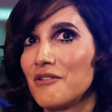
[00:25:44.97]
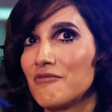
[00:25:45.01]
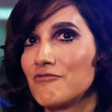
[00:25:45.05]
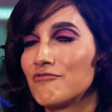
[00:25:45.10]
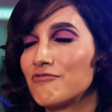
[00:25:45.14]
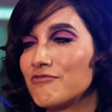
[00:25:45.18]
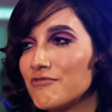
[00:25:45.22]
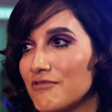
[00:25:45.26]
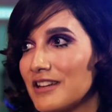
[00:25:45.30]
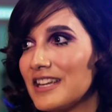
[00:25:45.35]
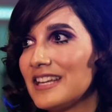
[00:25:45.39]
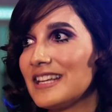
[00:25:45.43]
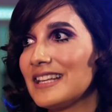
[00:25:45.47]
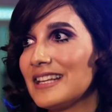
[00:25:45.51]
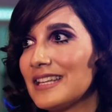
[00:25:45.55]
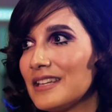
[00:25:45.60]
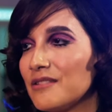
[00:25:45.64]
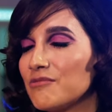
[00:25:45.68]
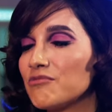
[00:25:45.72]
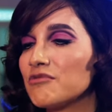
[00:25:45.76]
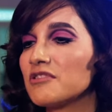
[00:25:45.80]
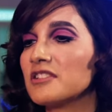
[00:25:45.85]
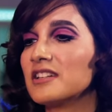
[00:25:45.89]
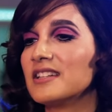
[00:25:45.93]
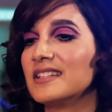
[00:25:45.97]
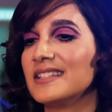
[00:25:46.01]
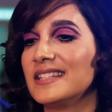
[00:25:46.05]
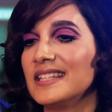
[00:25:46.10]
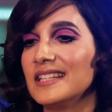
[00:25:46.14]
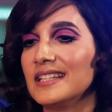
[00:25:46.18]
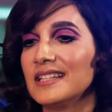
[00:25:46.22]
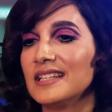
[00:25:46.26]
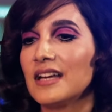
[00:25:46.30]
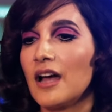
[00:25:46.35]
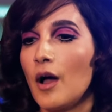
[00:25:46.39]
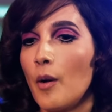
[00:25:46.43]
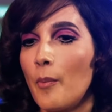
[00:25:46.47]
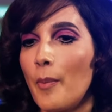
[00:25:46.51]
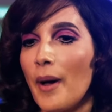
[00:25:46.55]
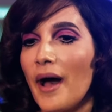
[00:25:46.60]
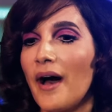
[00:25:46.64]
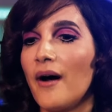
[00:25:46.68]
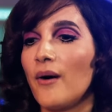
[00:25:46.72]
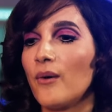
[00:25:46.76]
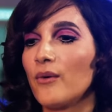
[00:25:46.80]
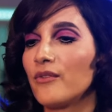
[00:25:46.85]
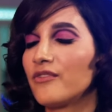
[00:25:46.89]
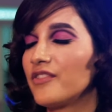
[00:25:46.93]
really, really
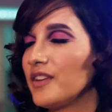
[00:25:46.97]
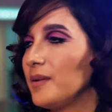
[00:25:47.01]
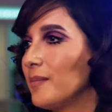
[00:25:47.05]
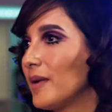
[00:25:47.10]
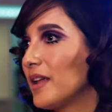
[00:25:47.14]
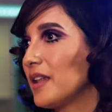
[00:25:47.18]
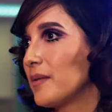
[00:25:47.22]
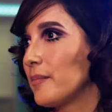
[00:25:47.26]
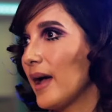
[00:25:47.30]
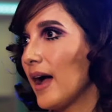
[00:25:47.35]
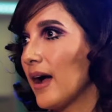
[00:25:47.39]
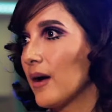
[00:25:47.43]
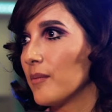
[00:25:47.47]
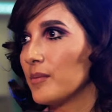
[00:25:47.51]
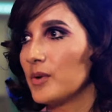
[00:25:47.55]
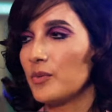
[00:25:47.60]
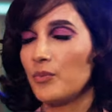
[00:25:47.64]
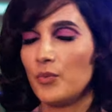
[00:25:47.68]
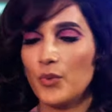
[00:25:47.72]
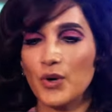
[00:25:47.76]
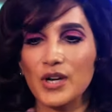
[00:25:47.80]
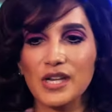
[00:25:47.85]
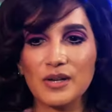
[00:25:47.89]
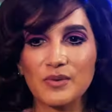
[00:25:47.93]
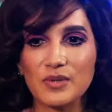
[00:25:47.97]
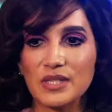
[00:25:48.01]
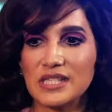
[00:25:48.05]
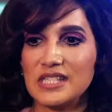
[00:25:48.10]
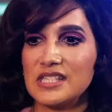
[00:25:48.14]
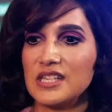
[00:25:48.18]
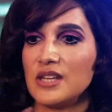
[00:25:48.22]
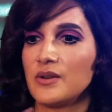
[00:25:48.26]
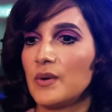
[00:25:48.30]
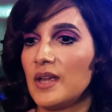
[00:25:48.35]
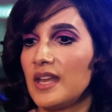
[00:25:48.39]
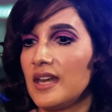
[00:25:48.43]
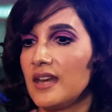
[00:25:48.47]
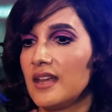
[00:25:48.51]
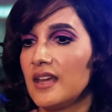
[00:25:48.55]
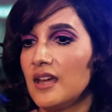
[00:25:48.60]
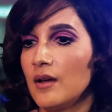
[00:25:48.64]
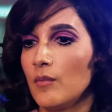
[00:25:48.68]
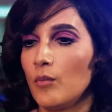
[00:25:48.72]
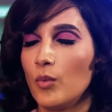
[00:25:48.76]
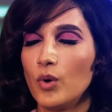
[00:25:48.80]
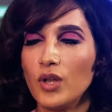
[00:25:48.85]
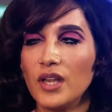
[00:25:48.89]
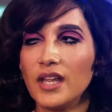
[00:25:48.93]
about female empowerment, what I was doing,
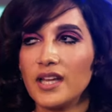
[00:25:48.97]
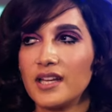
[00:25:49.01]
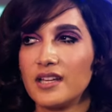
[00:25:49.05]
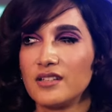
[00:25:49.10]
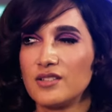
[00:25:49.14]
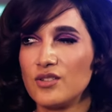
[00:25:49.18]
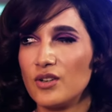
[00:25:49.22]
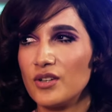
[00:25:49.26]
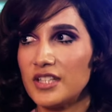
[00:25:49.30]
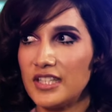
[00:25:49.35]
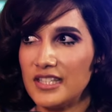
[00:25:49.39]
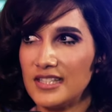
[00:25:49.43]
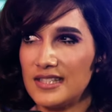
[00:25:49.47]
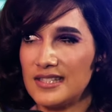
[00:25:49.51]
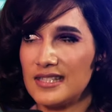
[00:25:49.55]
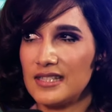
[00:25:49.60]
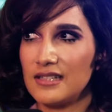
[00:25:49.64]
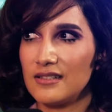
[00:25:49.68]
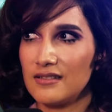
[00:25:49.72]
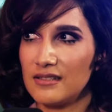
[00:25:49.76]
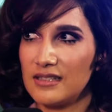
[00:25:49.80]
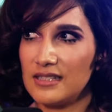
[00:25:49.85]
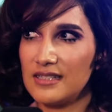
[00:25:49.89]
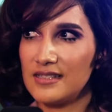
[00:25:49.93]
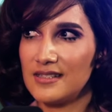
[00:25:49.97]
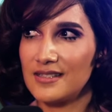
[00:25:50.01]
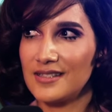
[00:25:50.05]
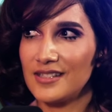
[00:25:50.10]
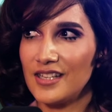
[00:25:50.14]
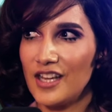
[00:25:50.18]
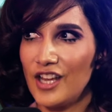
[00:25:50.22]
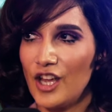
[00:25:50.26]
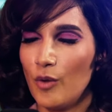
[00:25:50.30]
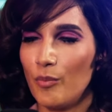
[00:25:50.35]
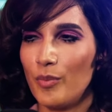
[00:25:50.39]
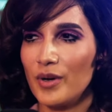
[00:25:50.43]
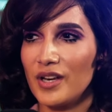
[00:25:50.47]
more like a docuseries. Mm-hmm.